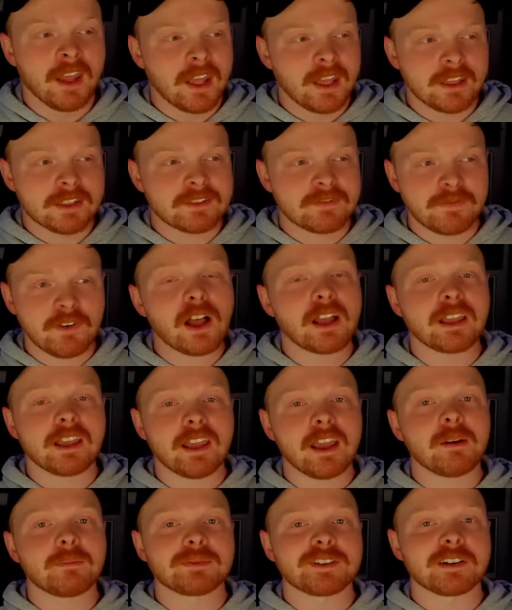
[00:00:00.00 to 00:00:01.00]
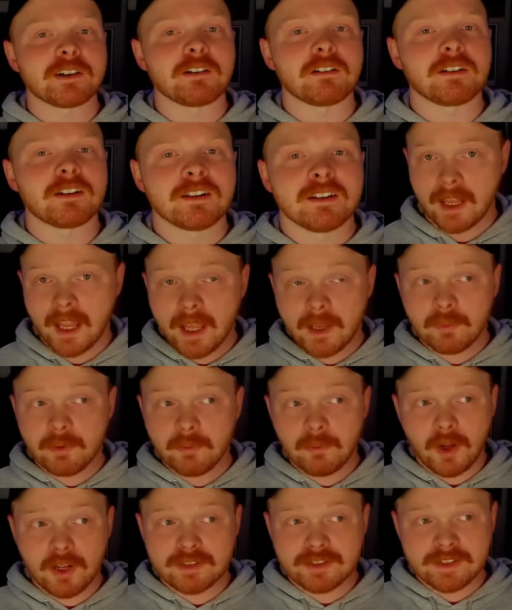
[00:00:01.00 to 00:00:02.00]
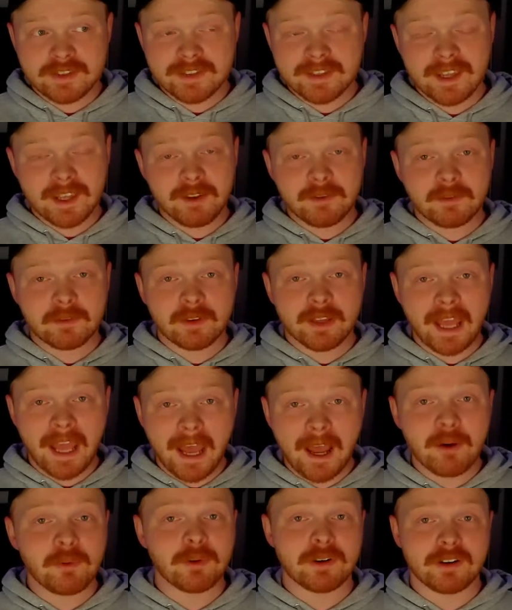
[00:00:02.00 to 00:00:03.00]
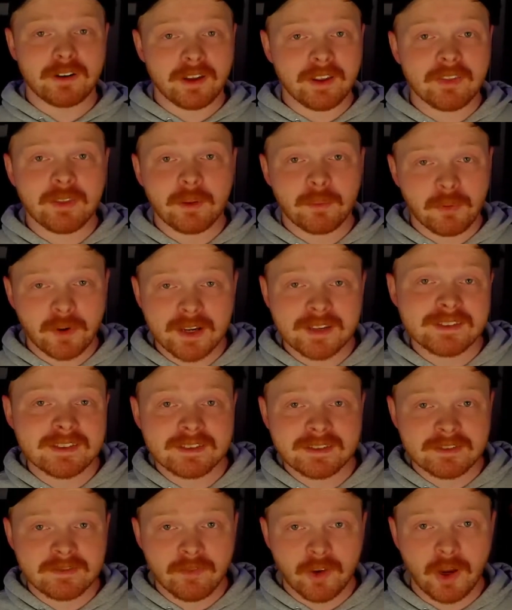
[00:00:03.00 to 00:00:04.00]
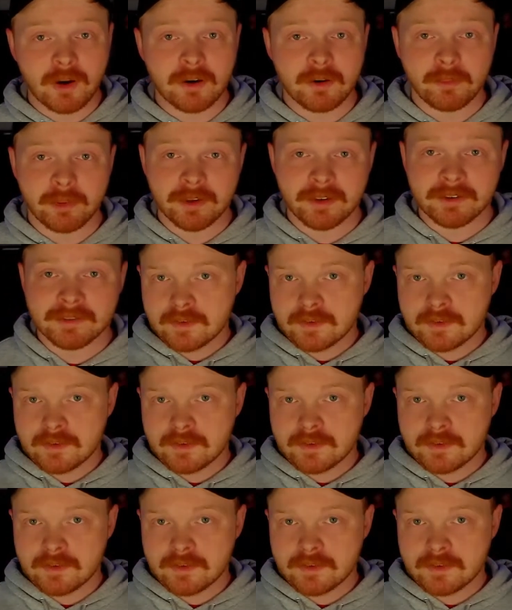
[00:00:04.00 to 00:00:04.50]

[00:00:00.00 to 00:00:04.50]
It's fucking absurd. And we watch as they cower in the presence of Aruba.